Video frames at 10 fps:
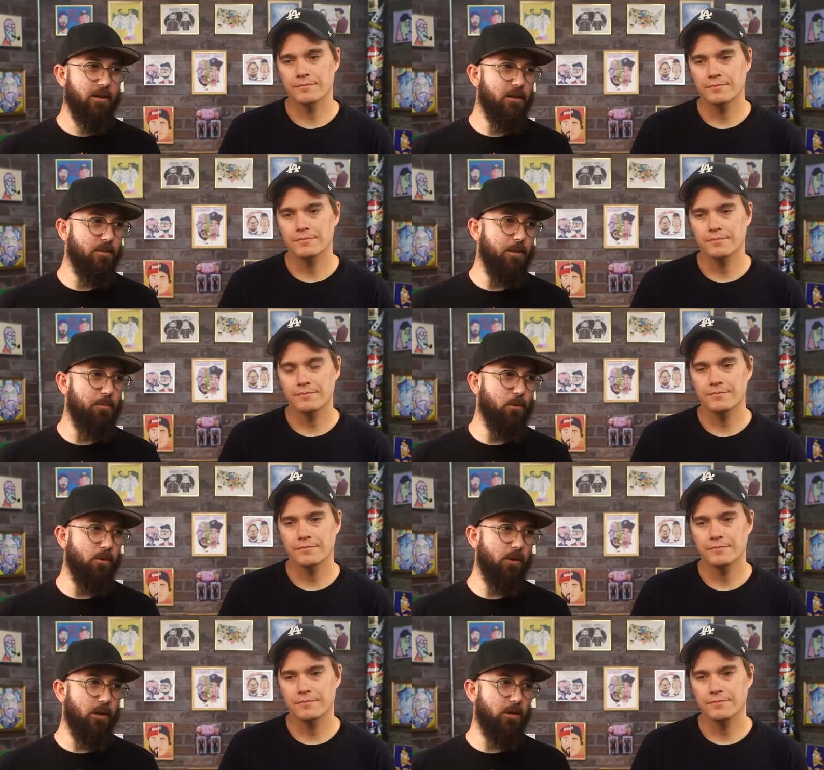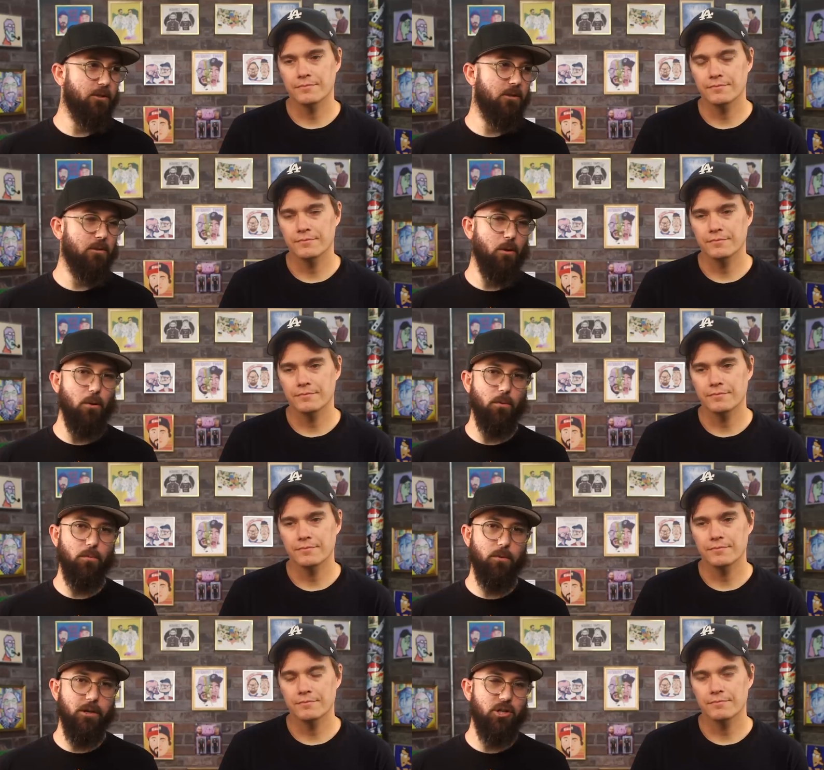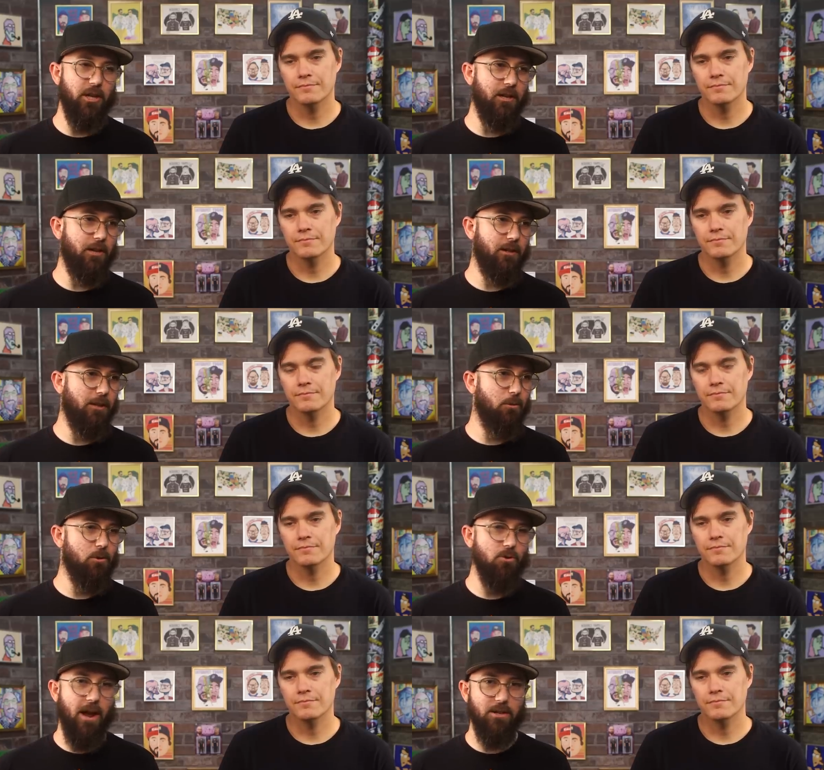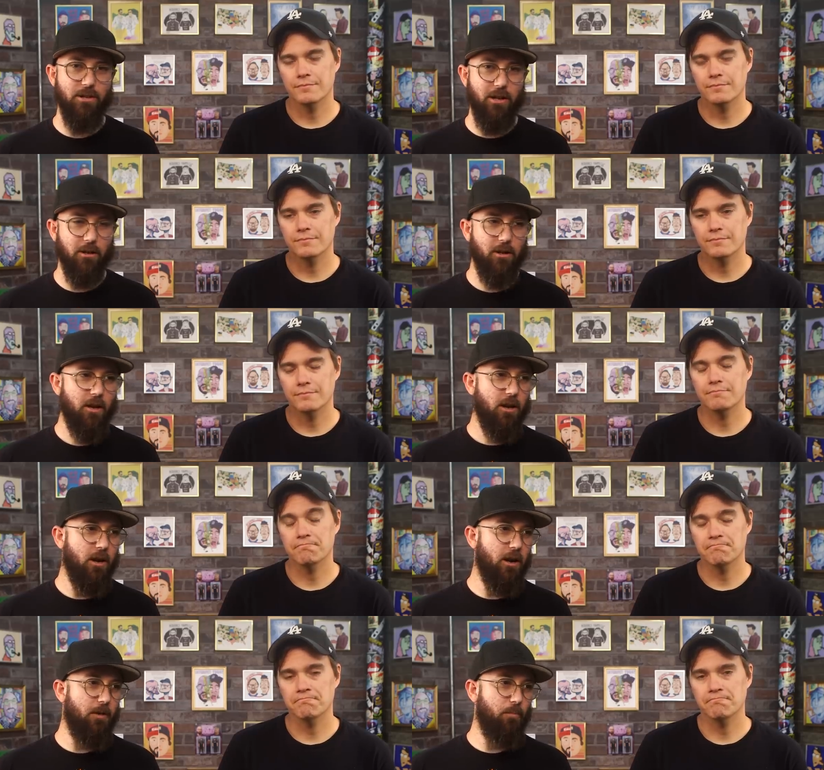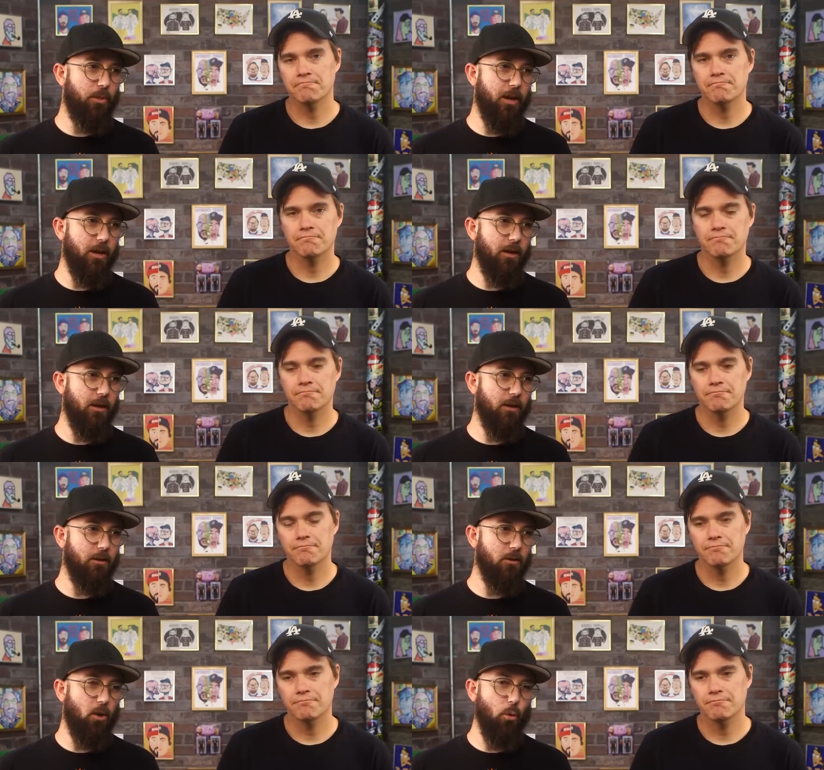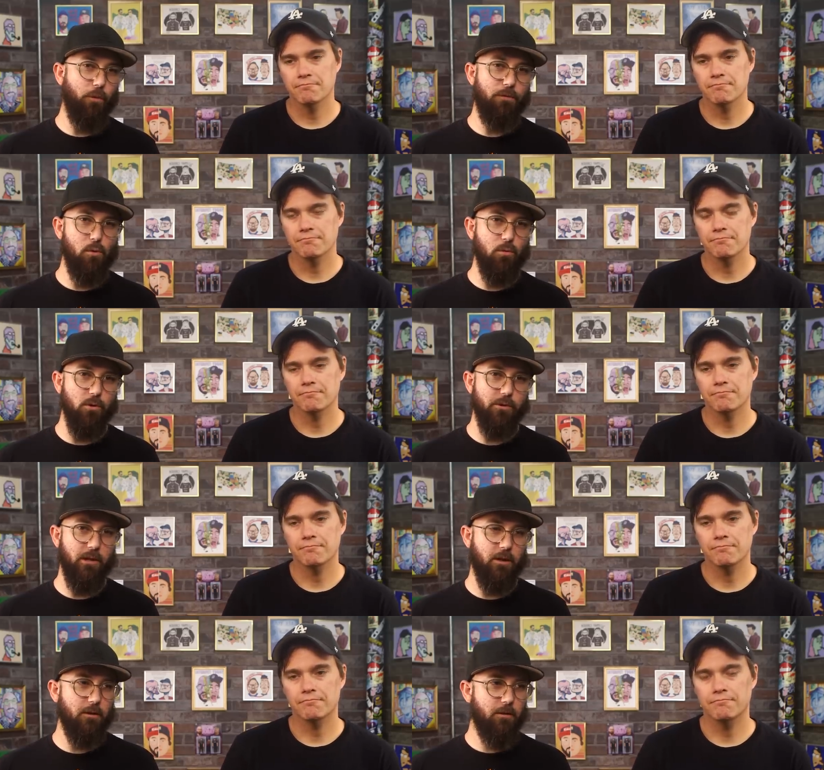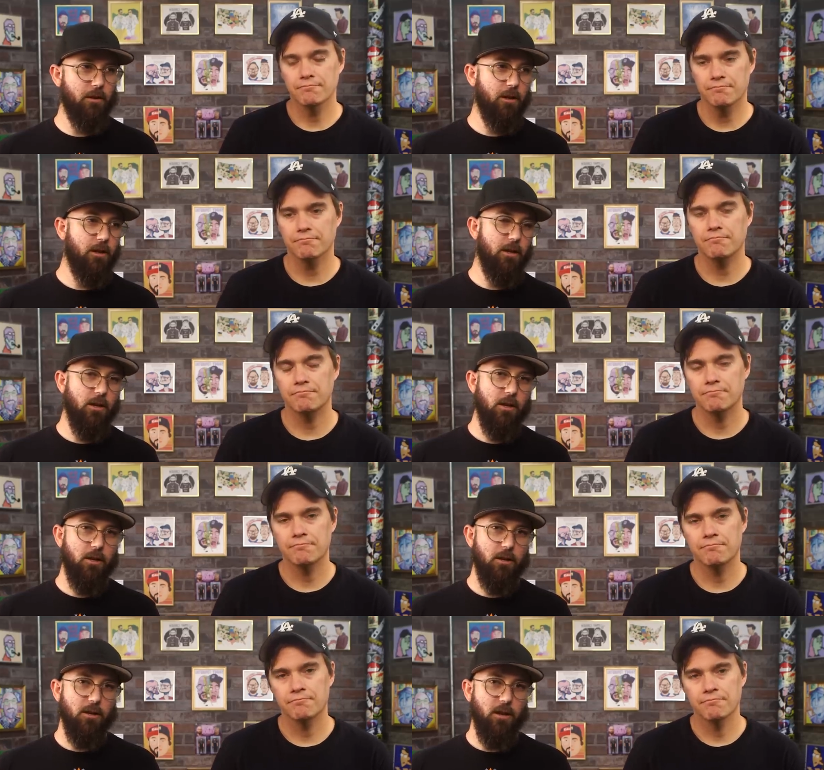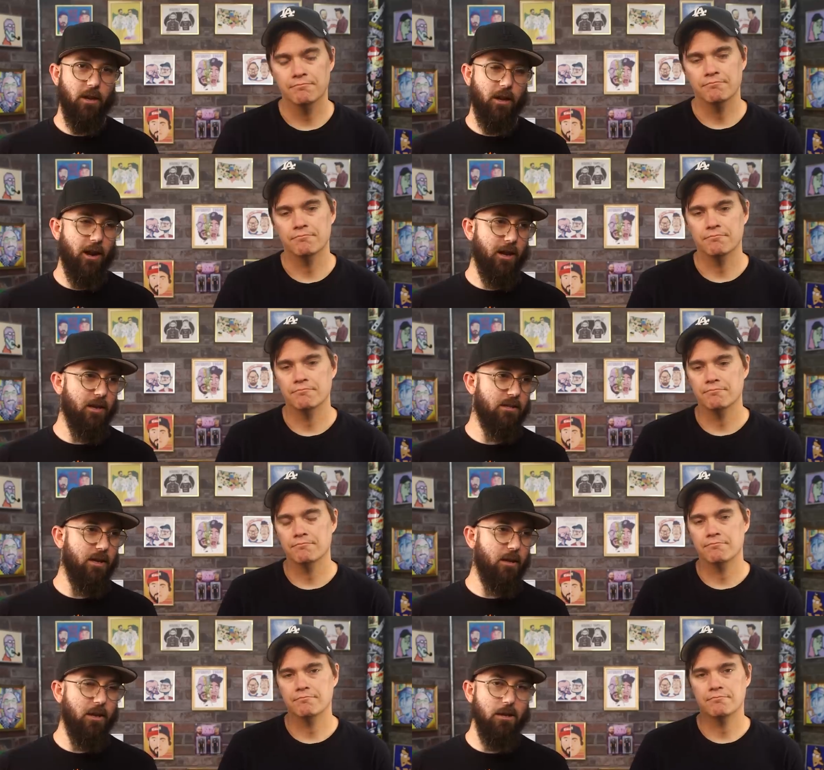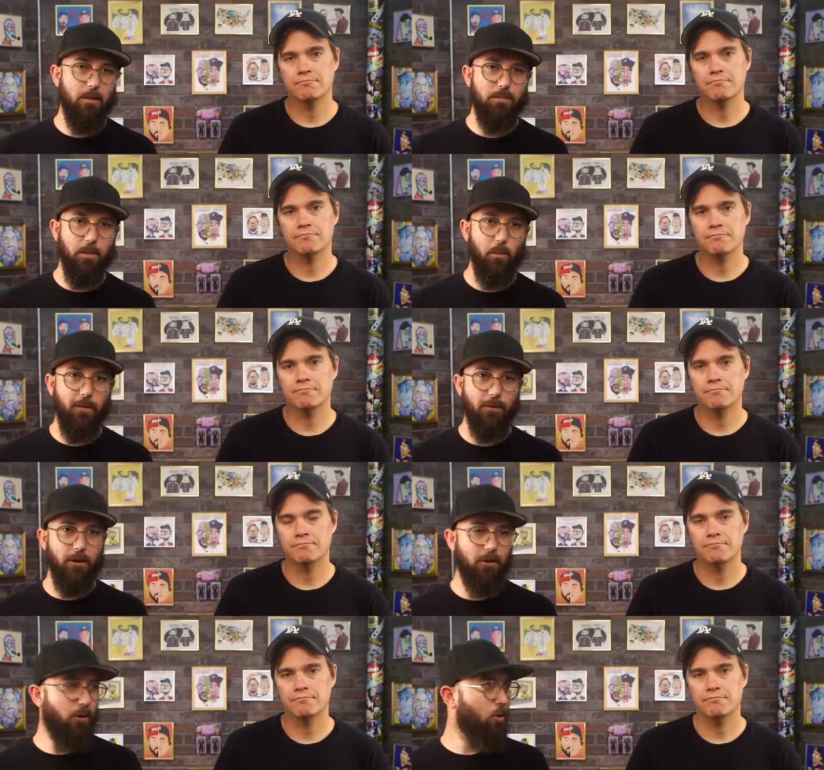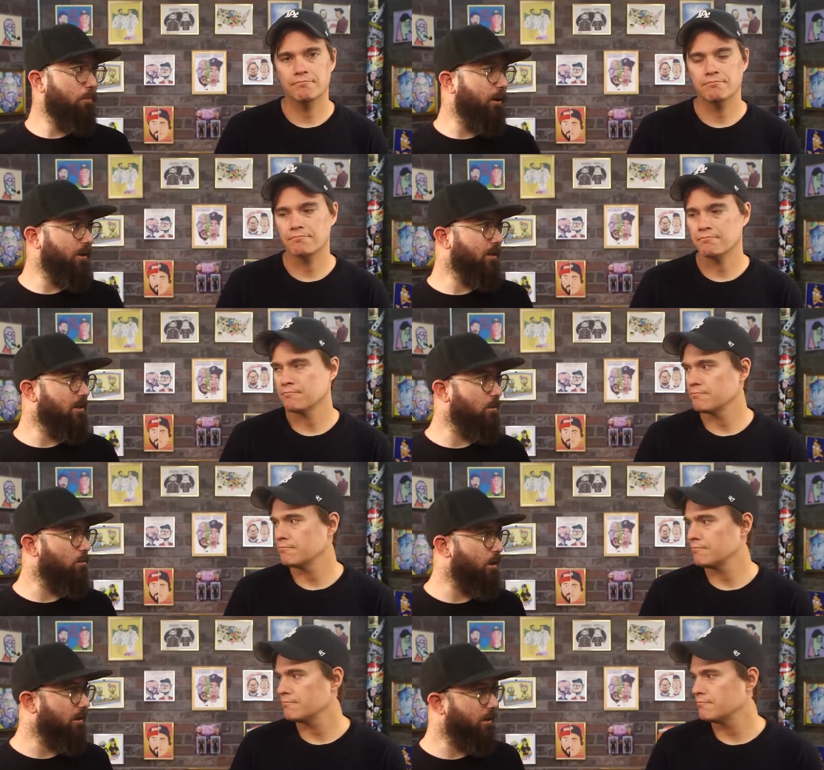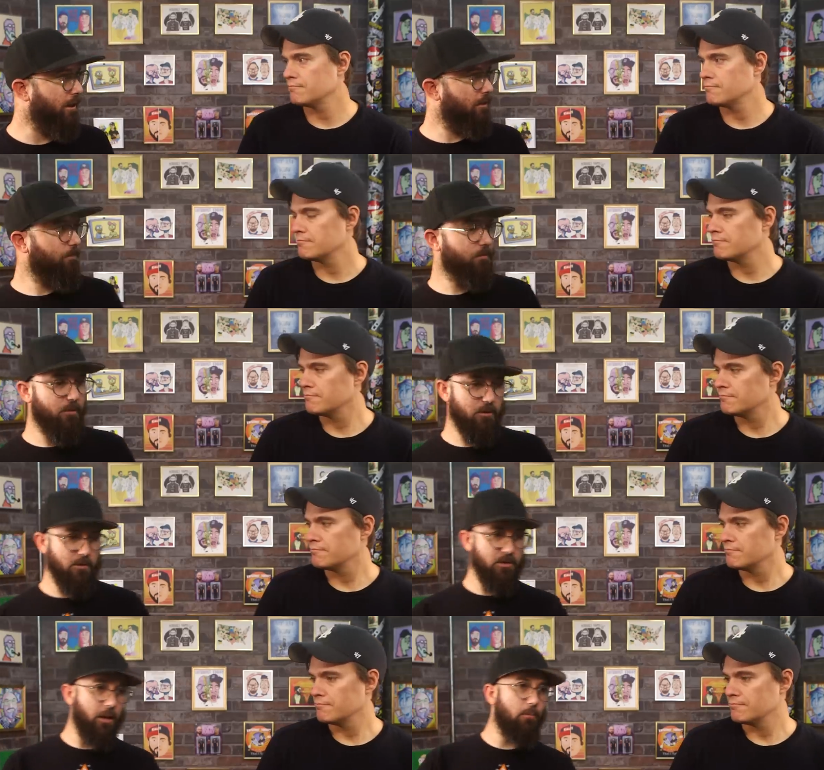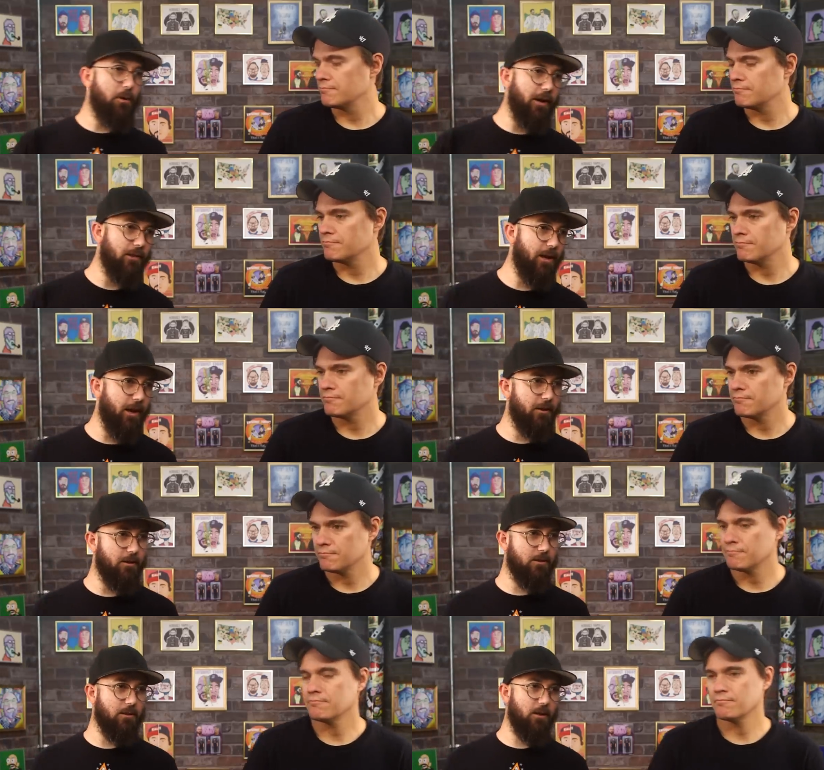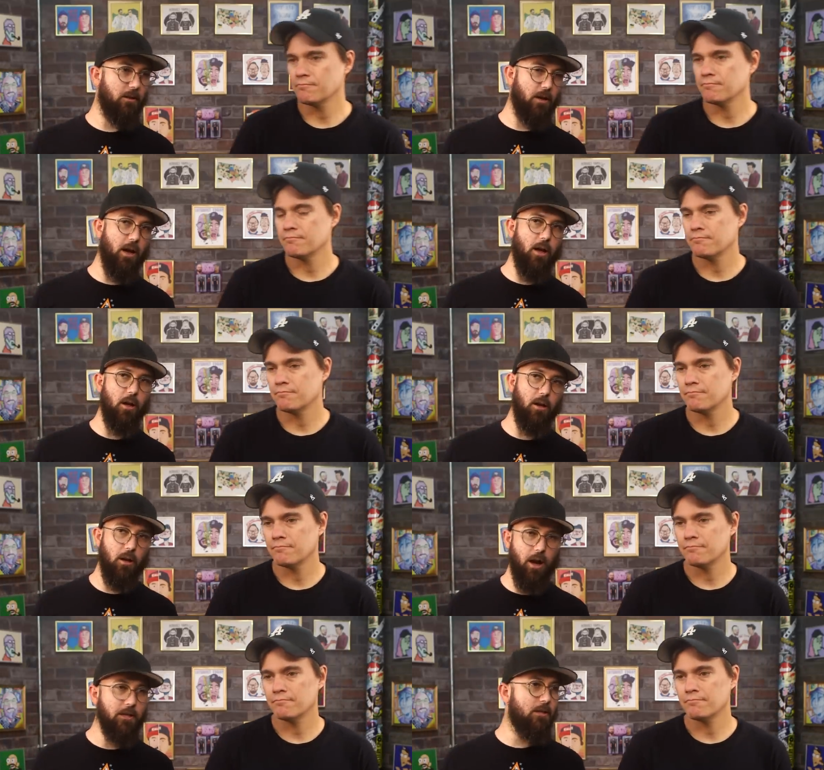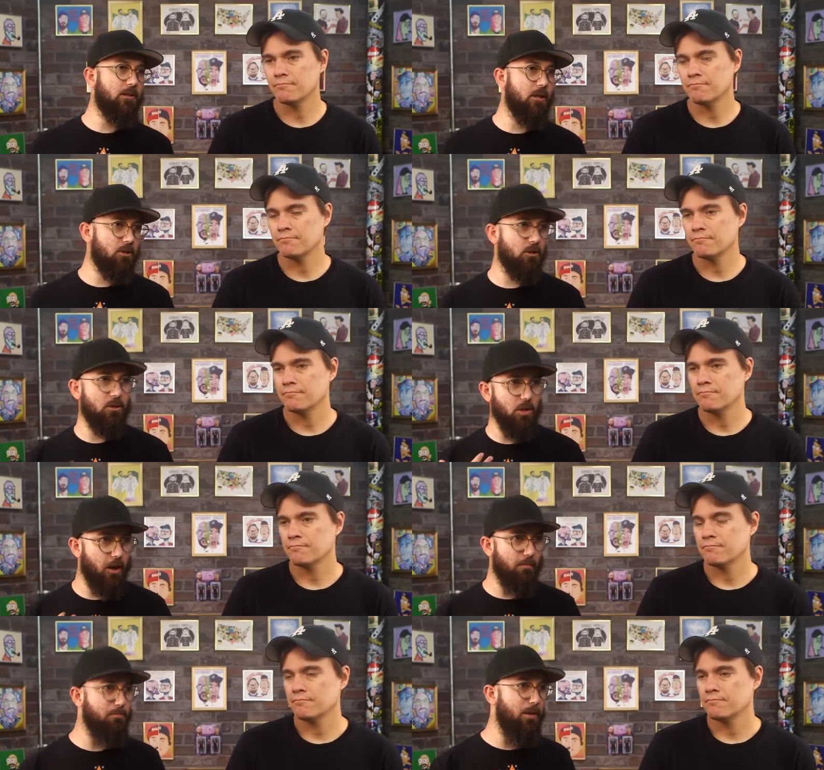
Speaker 1: because people uh, just throw the shit in it. They throw the trash in it. Um, they hold funerals in it. Mm-hmm. And I guess they cleaned up some river and the local politician wanted to like celebrate that. And he's like, yeah, uh, I did such a good job,